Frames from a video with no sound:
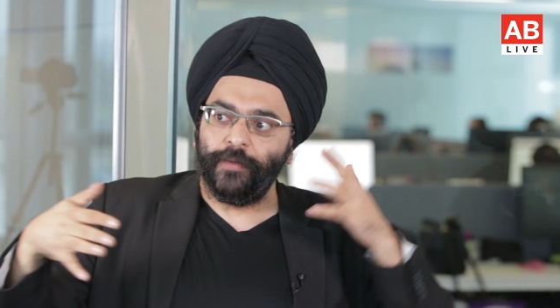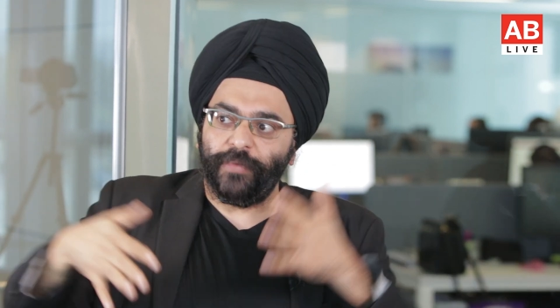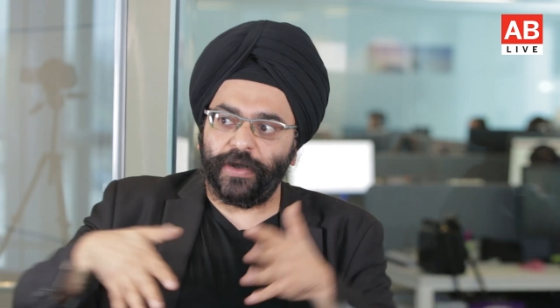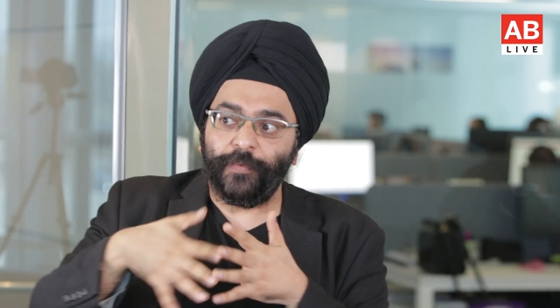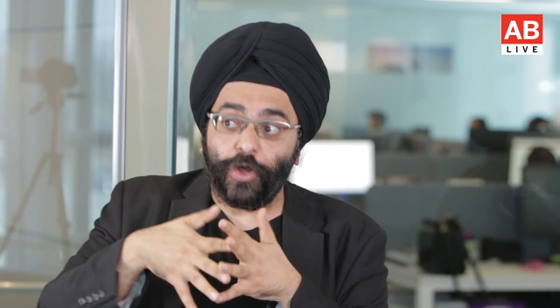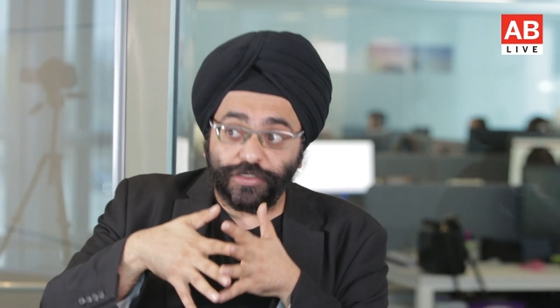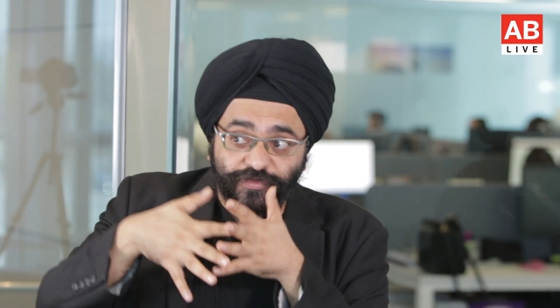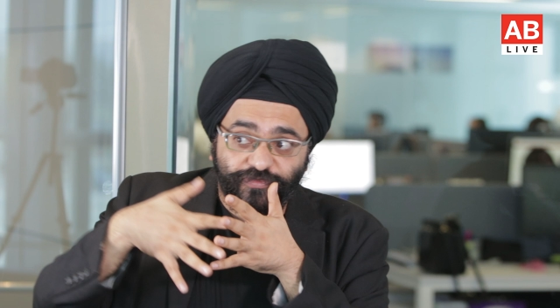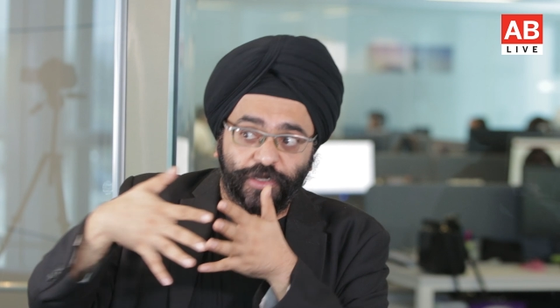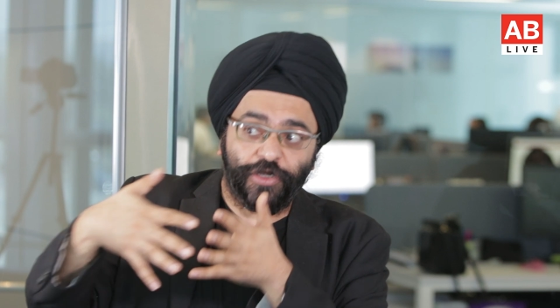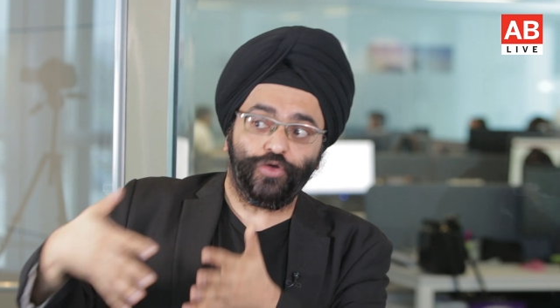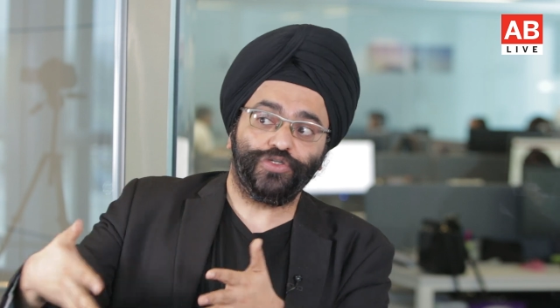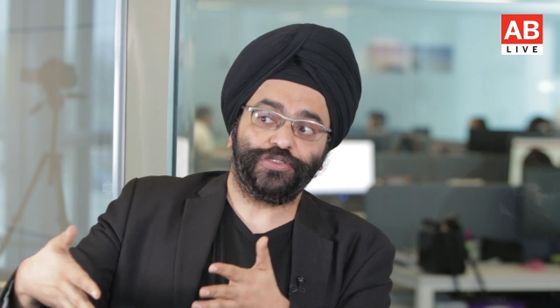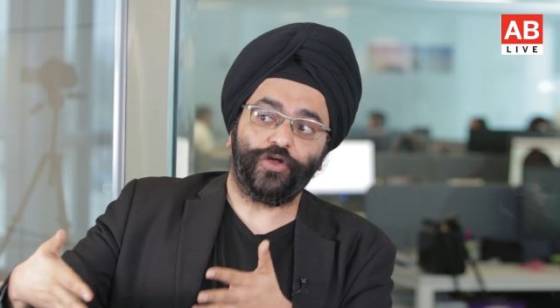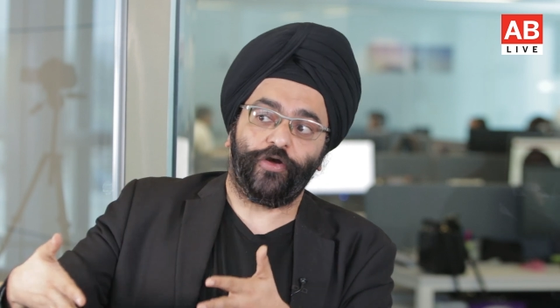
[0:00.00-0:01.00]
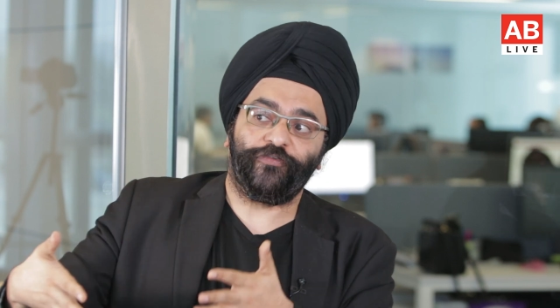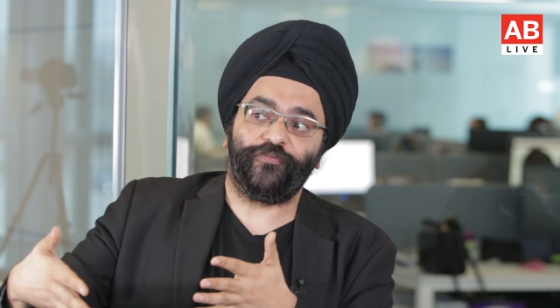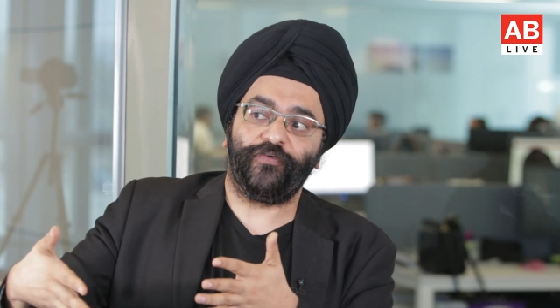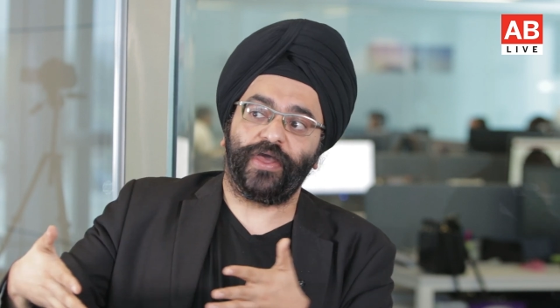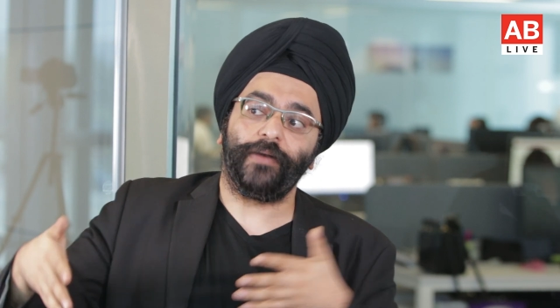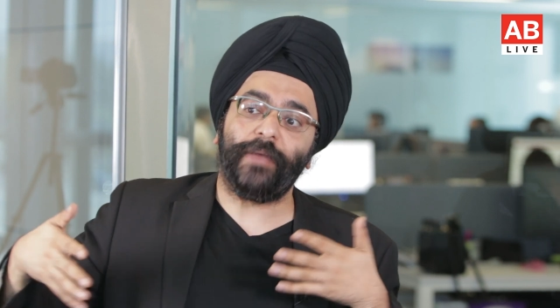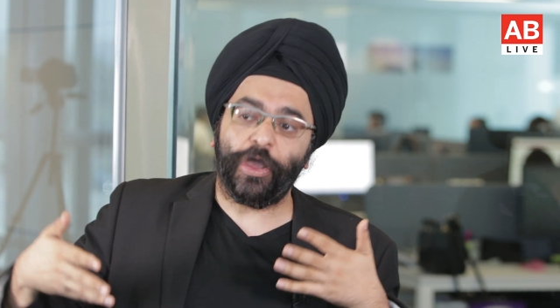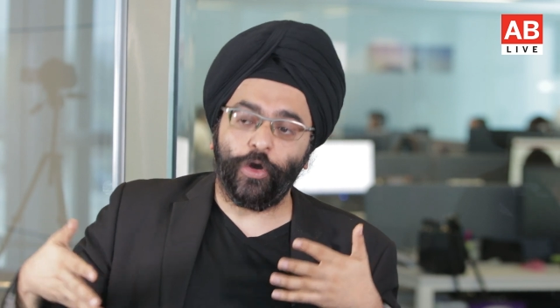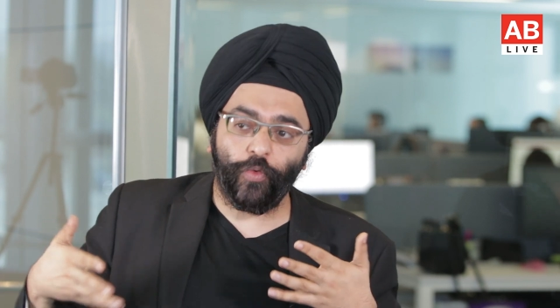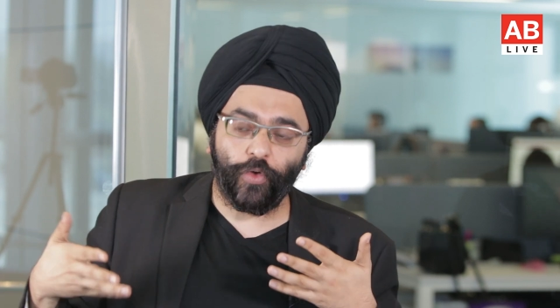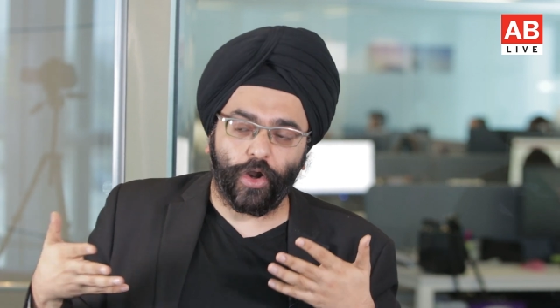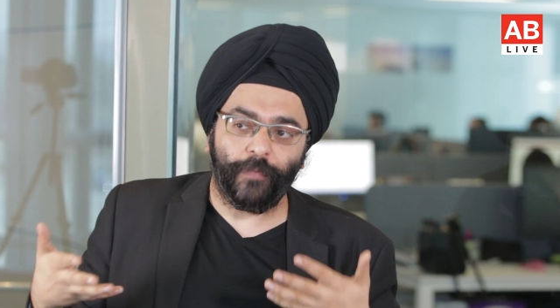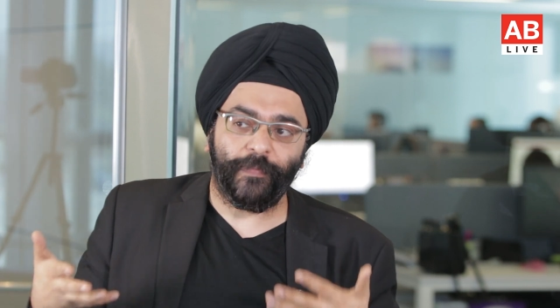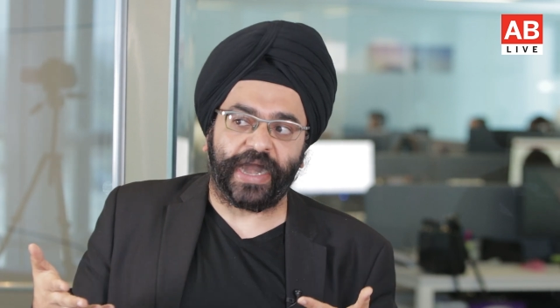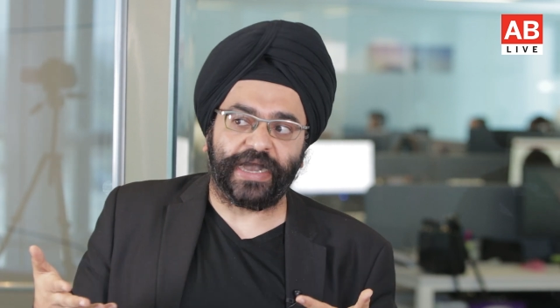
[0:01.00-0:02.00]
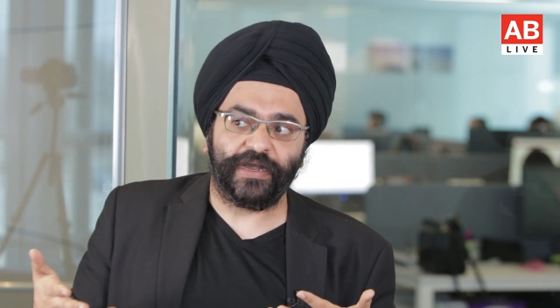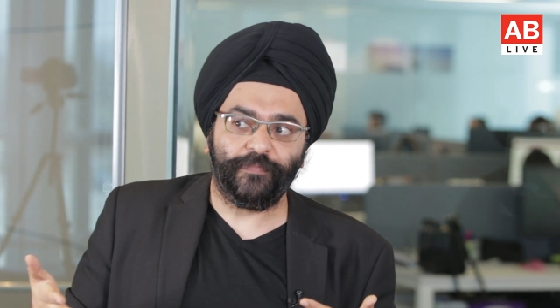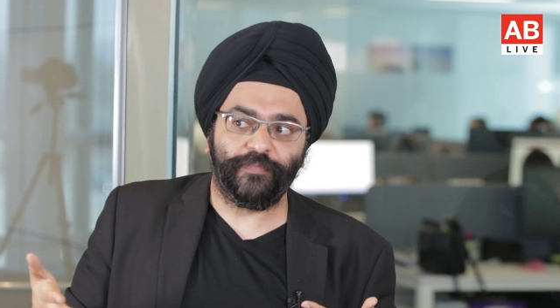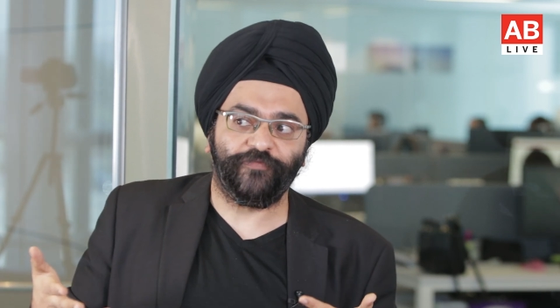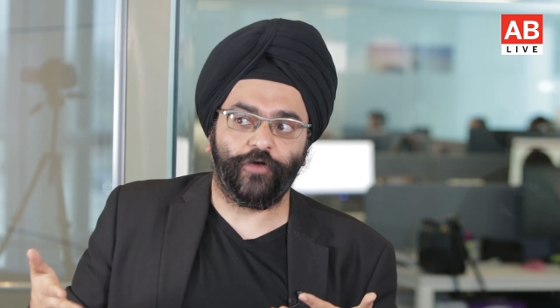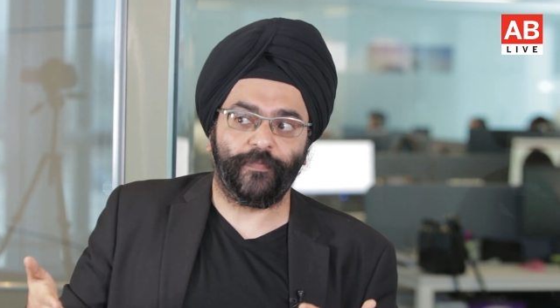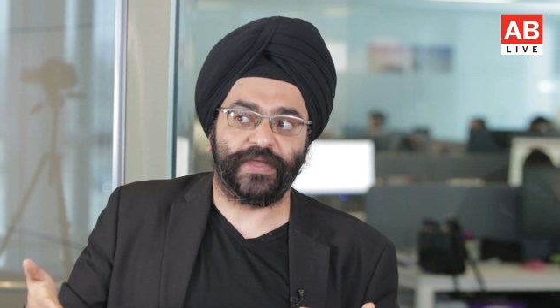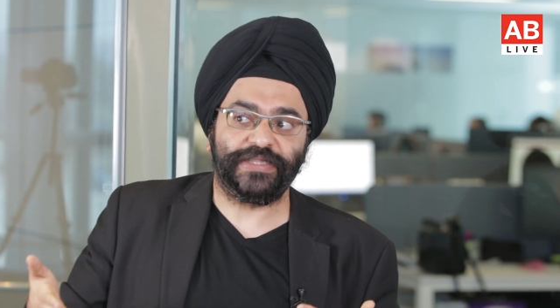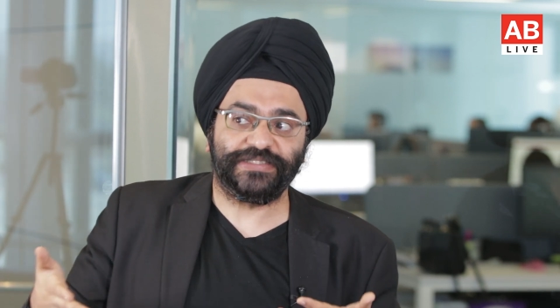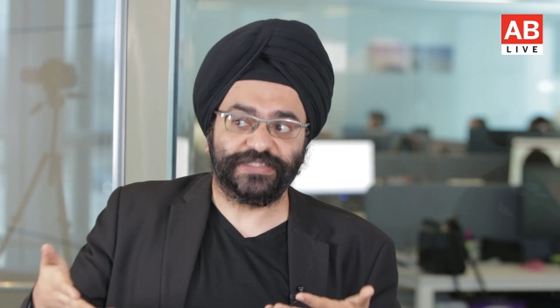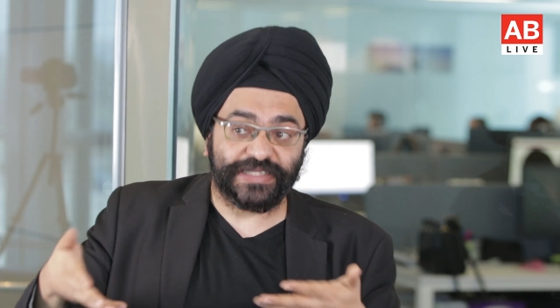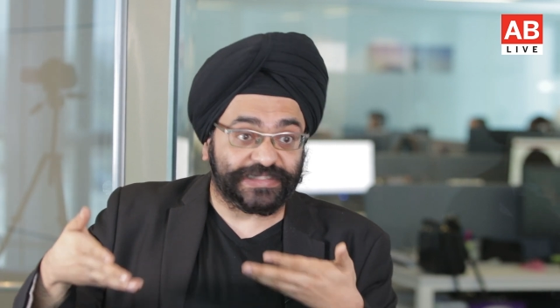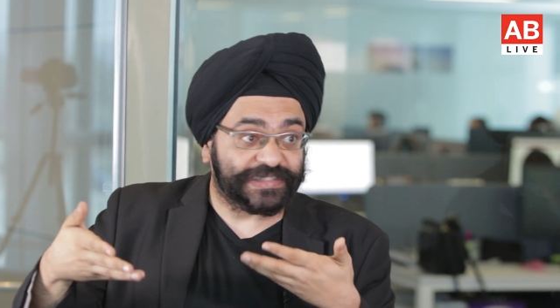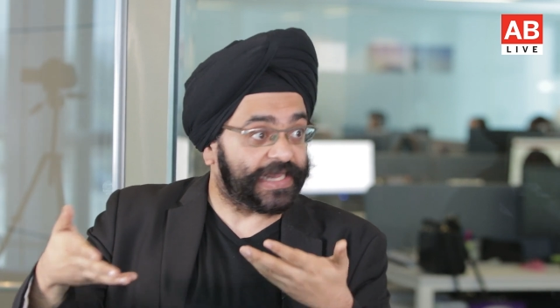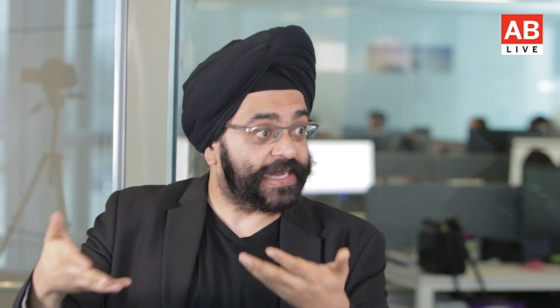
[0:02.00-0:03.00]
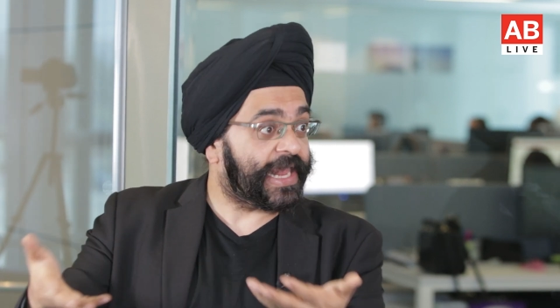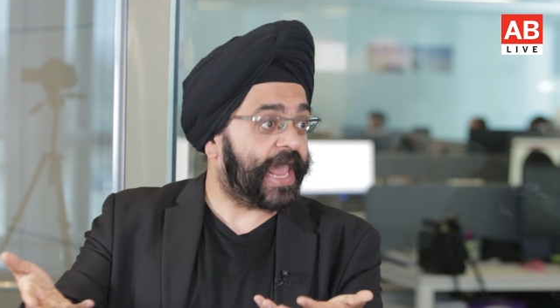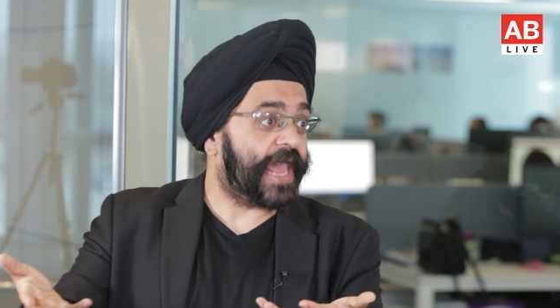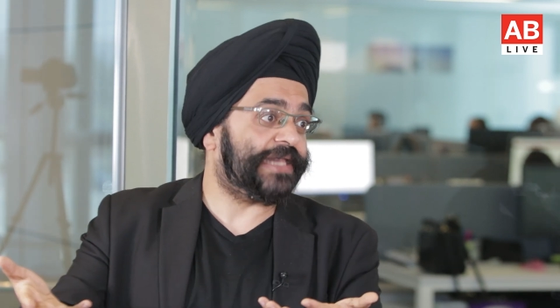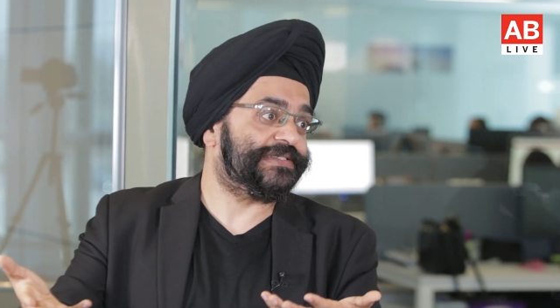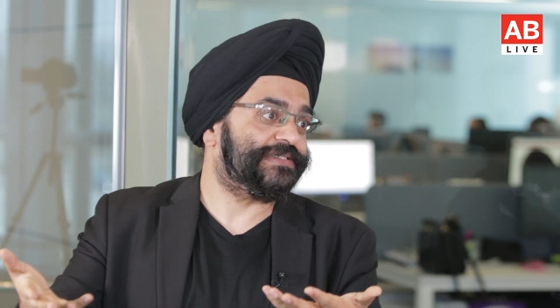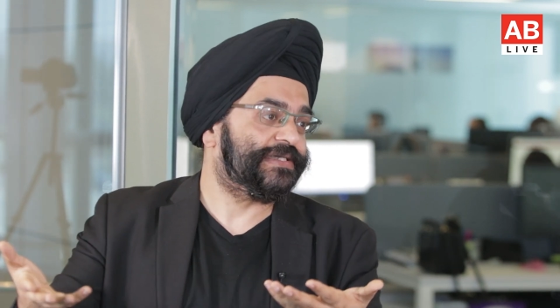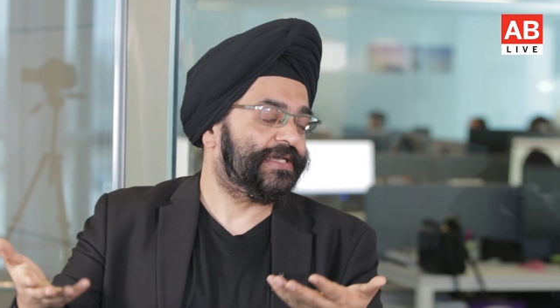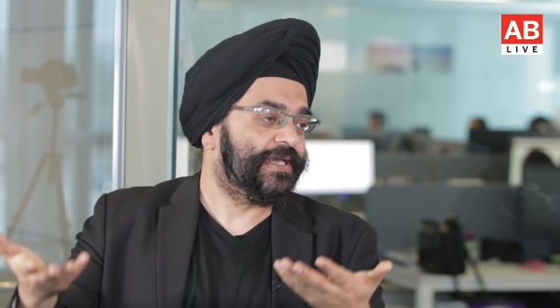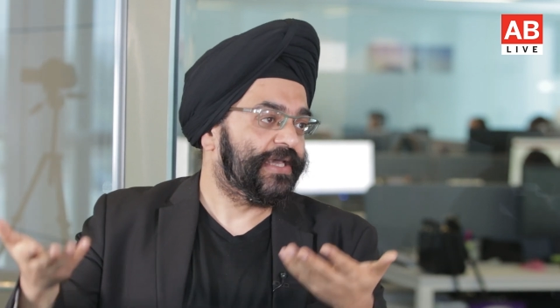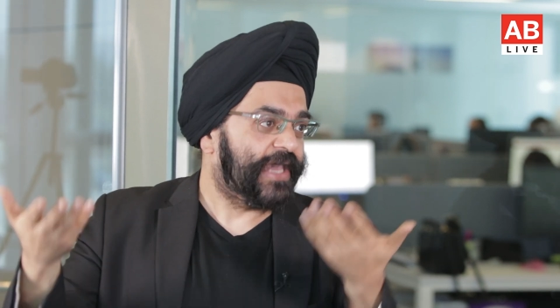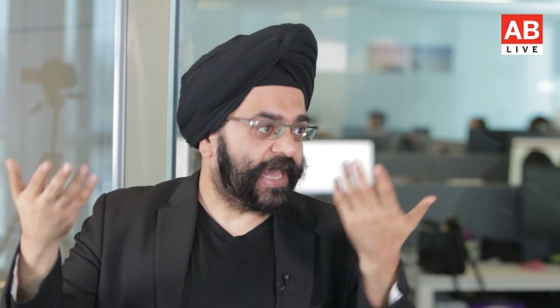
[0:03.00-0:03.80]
But because of the new software, my overall battery performance is enhanced